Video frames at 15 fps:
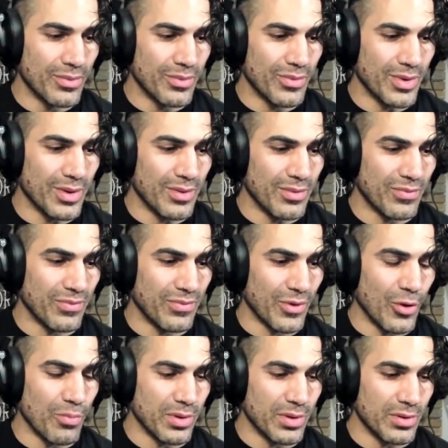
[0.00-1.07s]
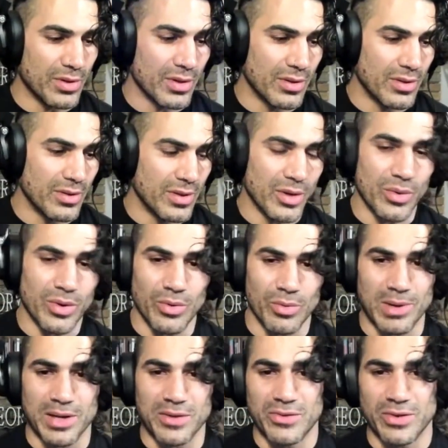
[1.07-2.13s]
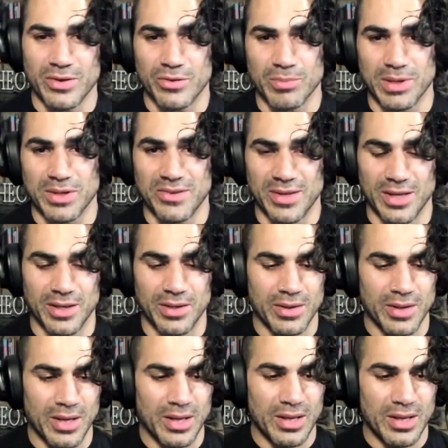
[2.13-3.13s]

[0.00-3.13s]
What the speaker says: We've opened Good Theory. We're about 6 months in,